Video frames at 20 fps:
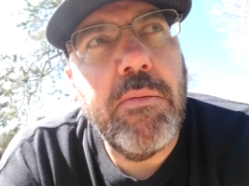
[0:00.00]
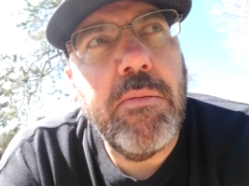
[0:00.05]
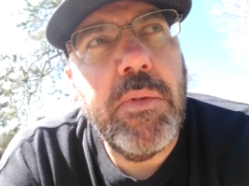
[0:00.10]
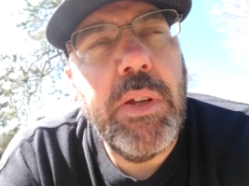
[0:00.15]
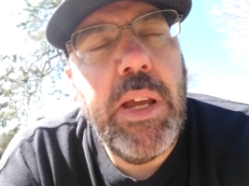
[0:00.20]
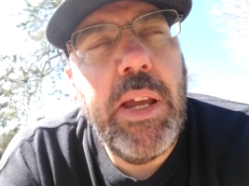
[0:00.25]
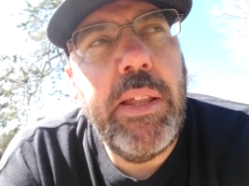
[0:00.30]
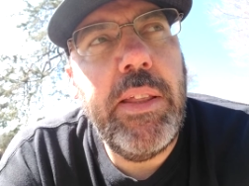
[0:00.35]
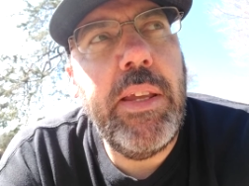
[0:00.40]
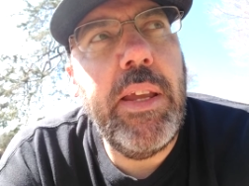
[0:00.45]

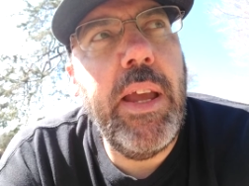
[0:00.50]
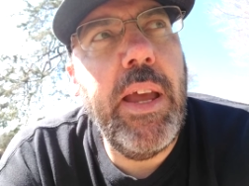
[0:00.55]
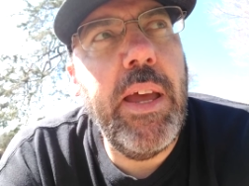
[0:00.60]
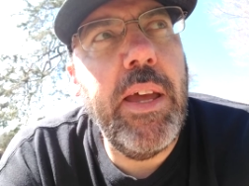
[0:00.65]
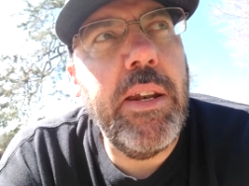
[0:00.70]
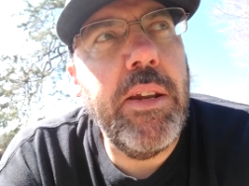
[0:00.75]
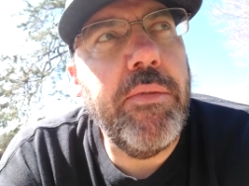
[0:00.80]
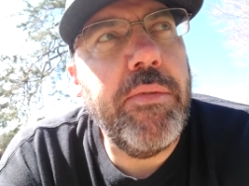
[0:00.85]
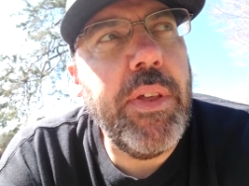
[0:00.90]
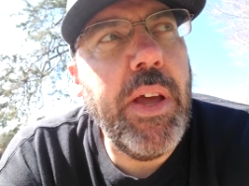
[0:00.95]
in the end,
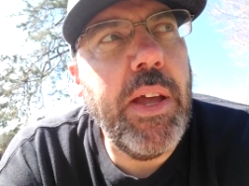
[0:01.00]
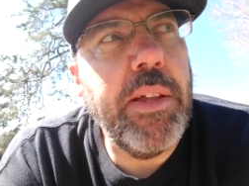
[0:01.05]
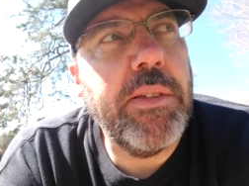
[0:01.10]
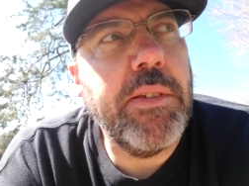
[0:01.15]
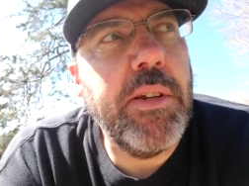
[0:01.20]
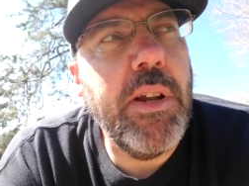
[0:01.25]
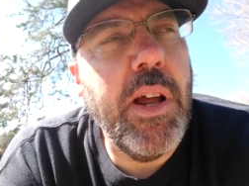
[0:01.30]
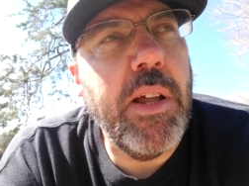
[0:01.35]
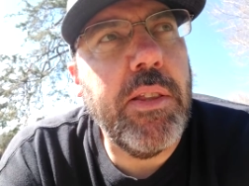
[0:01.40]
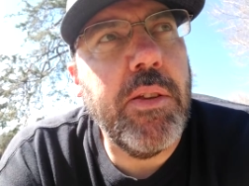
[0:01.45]
if that's
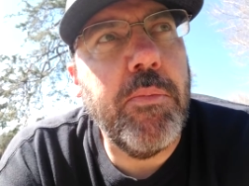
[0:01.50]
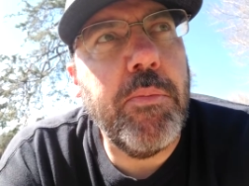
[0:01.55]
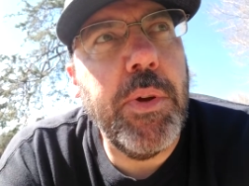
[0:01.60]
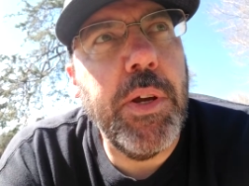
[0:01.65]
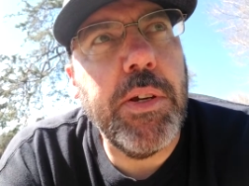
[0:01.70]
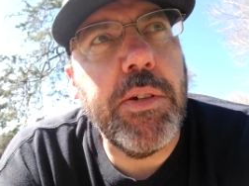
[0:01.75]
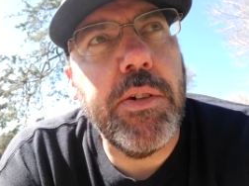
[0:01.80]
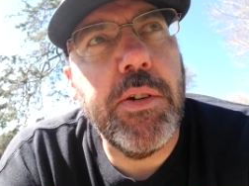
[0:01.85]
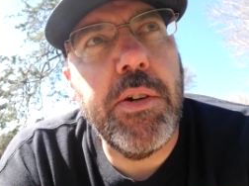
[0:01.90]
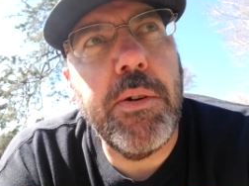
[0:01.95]
not the
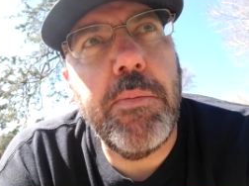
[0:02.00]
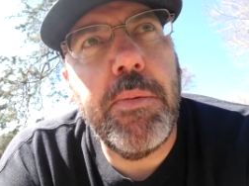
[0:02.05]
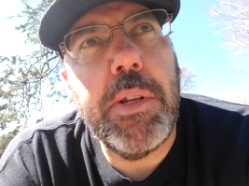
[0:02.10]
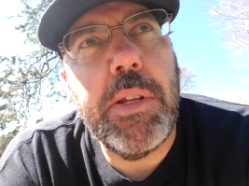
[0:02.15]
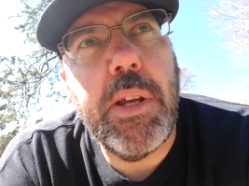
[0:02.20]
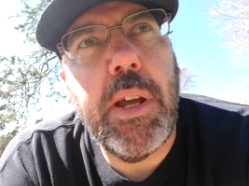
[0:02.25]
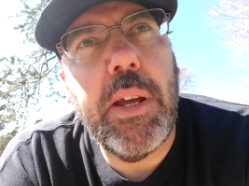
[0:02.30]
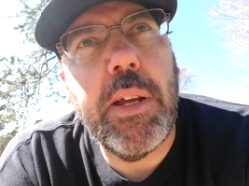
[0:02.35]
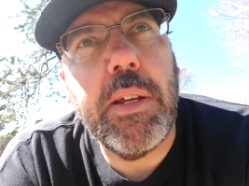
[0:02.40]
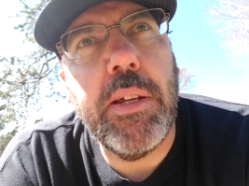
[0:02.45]
picture to be
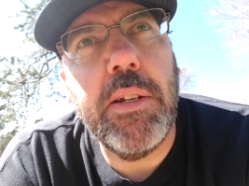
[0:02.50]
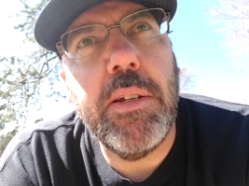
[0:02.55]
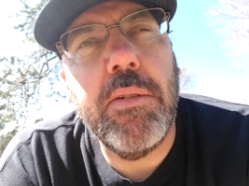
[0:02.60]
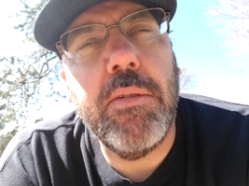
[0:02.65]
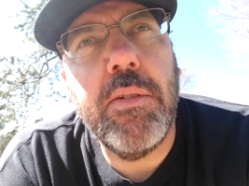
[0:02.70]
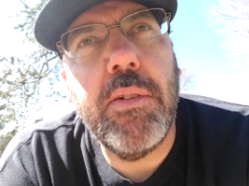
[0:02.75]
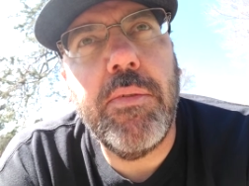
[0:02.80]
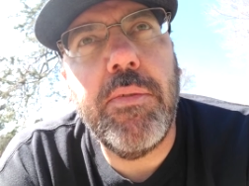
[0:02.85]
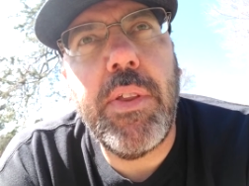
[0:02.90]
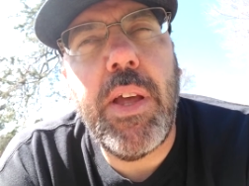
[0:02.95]
taken,
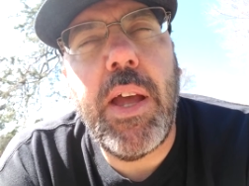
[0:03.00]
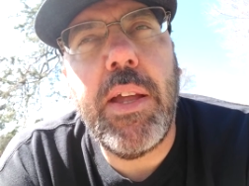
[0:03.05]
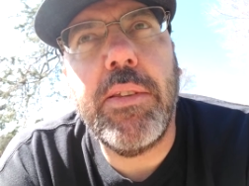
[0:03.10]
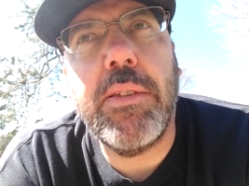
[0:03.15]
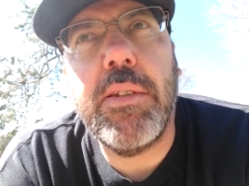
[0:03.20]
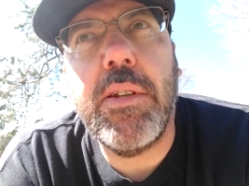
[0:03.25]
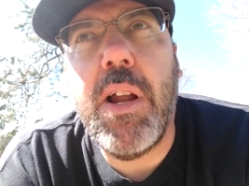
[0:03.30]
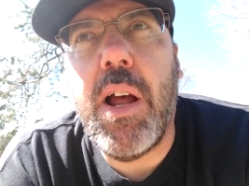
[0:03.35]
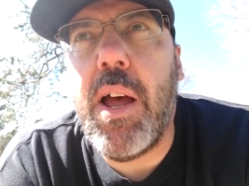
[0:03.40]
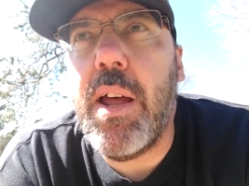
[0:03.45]

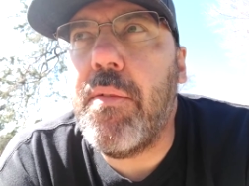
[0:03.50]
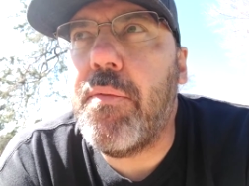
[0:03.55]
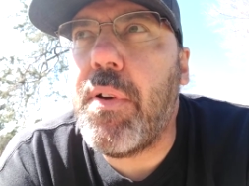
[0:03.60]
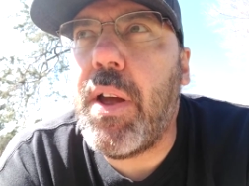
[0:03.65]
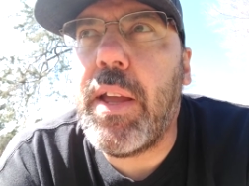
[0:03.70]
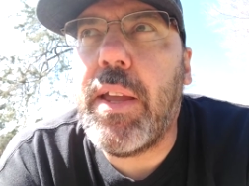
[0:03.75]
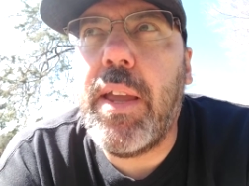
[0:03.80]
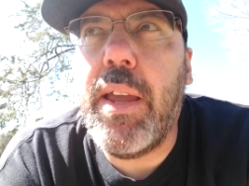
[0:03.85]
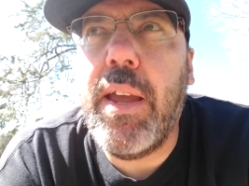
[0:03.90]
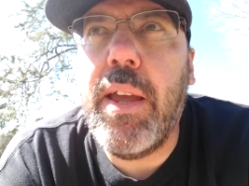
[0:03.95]
if I
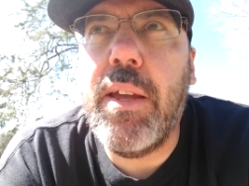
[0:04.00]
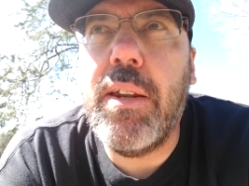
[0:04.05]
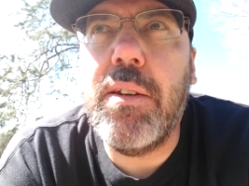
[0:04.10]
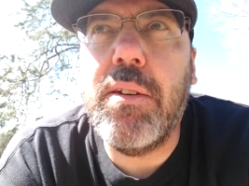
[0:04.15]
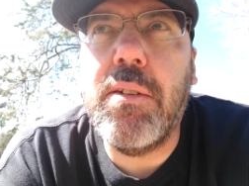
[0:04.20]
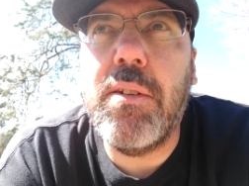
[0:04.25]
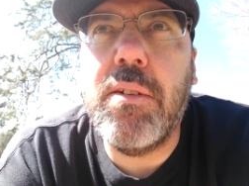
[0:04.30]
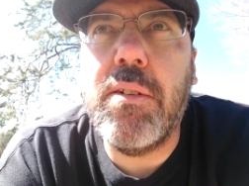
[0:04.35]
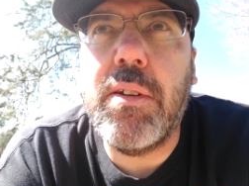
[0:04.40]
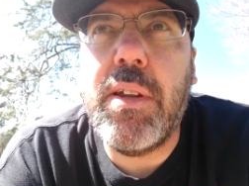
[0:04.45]
can't
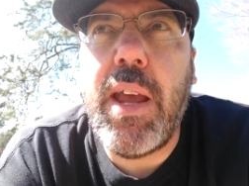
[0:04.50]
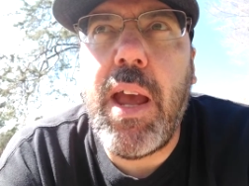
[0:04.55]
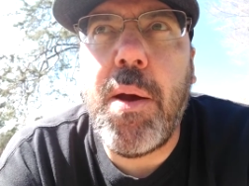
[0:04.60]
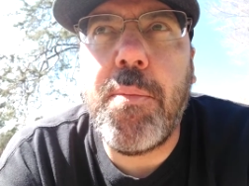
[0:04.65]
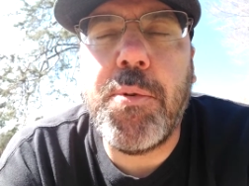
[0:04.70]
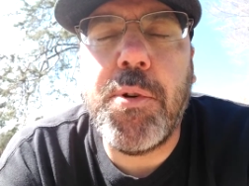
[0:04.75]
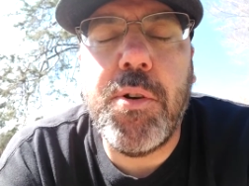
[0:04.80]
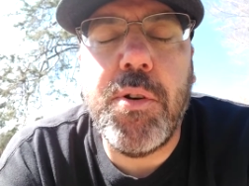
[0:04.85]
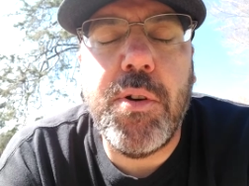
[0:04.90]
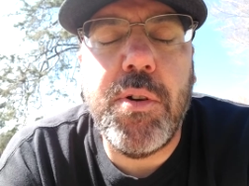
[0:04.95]

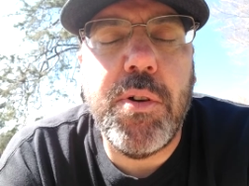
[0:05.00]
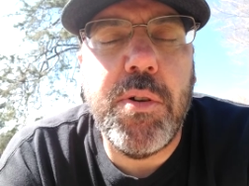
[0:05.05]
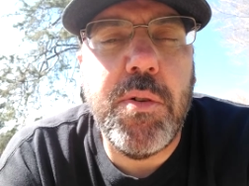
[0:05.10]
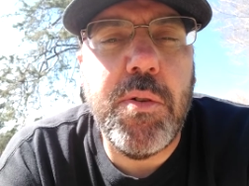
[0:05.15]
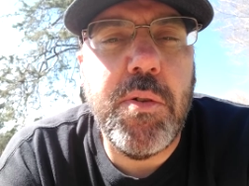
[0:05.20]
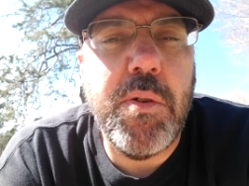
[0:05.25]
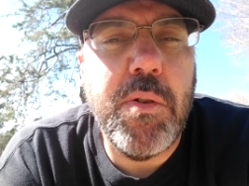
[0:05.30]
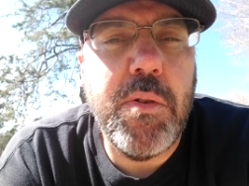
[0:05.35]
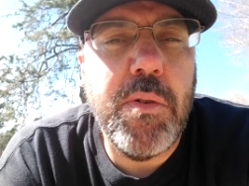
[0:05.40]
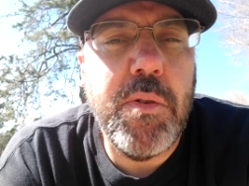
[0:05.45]
capture
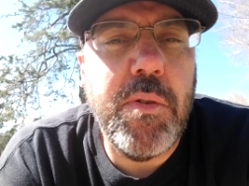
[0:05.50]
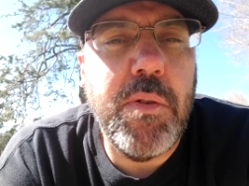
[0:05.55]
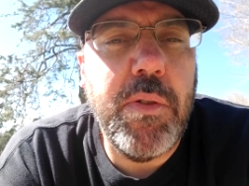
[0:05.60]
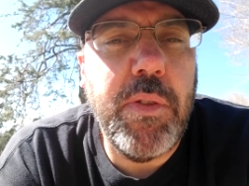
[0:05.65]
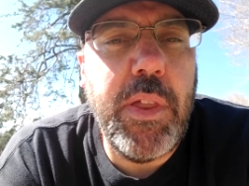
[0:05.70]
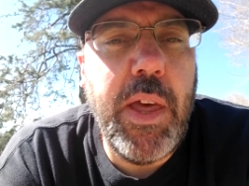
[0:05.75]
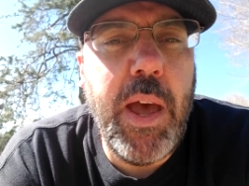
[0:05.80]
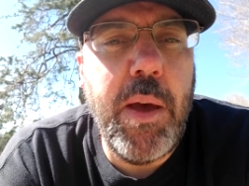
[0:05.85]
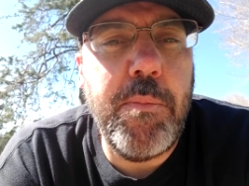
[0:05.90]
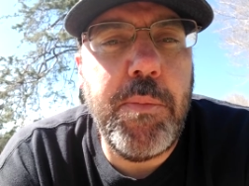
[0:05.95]

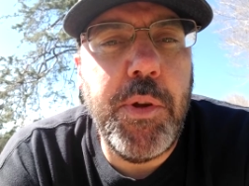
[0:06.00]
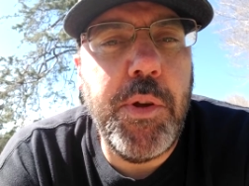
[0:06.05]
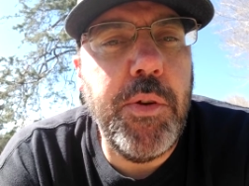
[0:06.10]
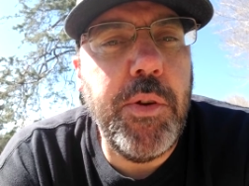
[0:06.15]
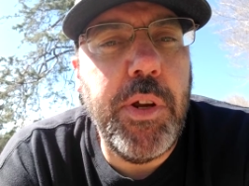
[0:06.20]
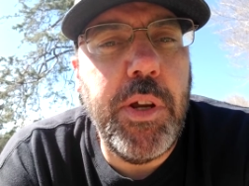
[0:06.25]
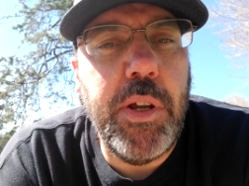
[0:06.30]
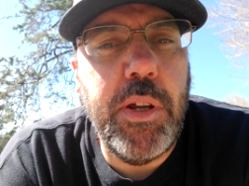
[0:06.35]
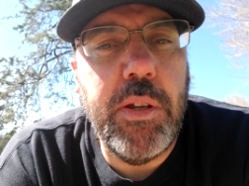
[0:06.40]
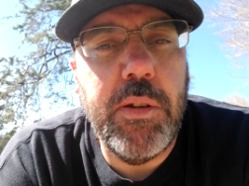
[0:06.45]
that
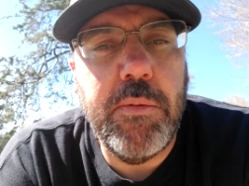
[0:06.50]
beauty,